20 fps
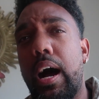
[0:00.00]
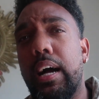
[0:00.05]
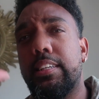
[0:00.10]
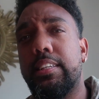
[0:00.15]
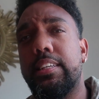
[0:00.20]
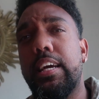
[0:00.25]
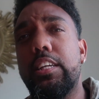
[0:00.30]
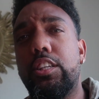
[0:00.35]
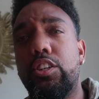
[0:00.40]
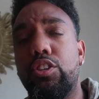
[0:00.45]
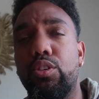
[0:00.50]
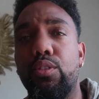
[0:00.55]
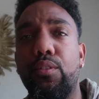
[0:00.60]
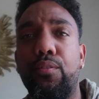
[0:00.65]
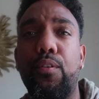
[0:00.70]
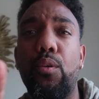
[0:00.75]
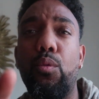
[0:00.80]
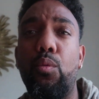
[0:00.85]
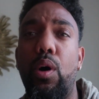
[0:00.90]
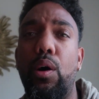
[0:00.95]
Stay
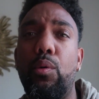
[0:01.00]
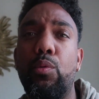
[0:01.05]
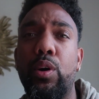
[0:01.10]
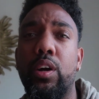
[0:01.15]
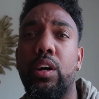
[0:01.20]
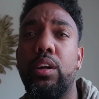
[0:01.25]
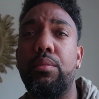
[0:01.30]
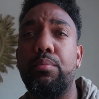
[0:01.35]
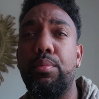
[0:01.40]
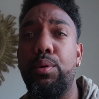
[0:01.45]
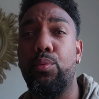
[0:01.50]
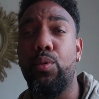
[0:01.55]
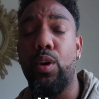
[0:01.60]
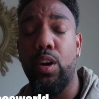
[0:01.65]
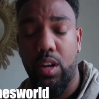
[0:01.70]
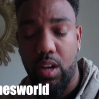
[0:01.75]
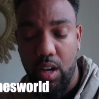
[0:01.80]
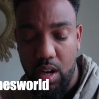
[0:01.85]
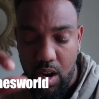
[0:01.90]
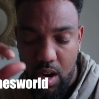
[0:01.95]
tuned for what we're going to be
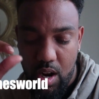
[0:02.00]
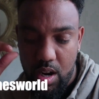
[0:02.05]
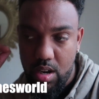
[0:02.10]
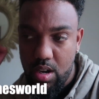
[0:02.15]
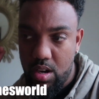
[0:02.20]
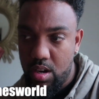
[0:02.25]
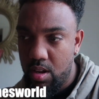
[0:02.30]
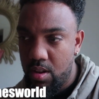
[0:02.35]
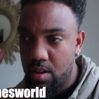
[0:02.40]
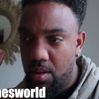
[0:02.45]
working on.